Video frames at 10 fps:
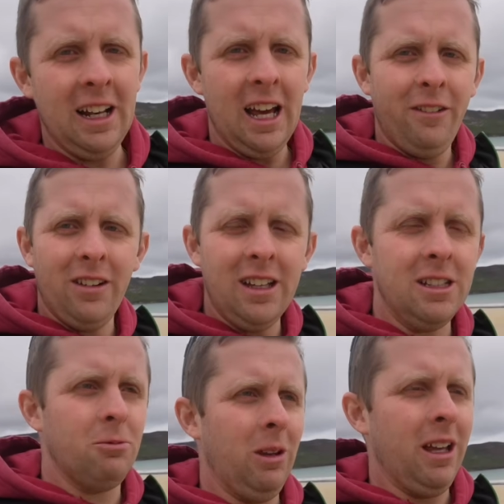life,
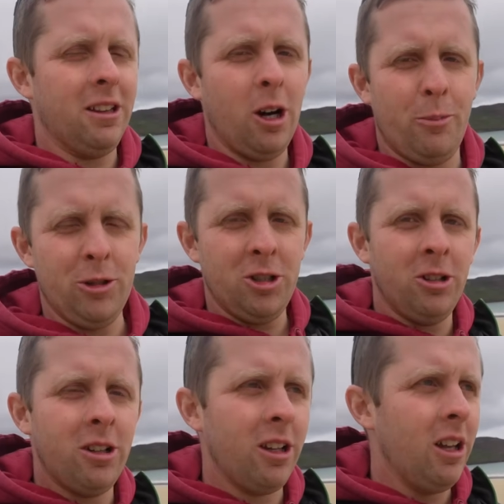is we get the
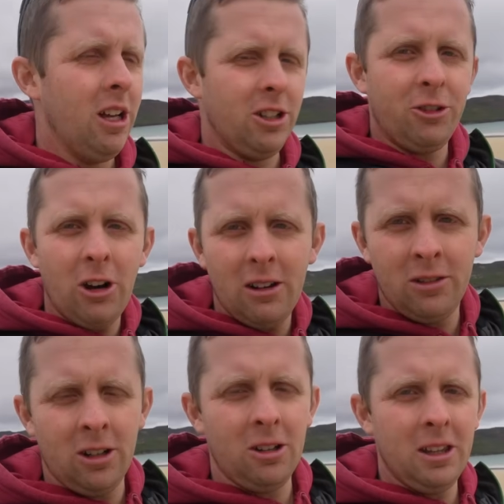opportunity to travel
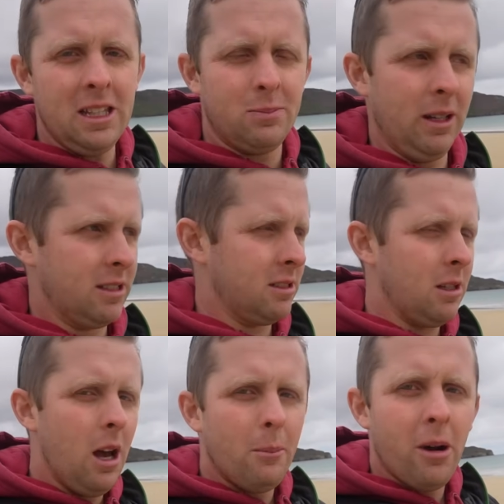all these places,
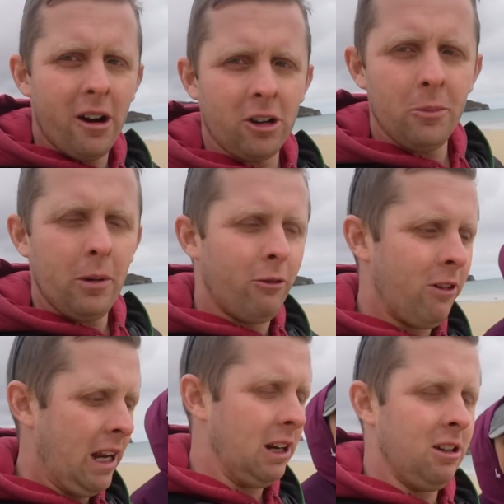park up
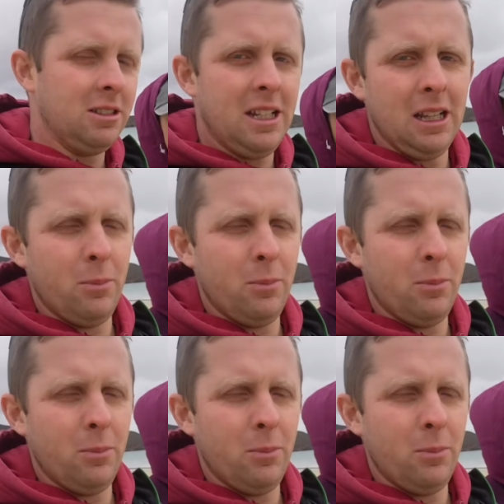right alongside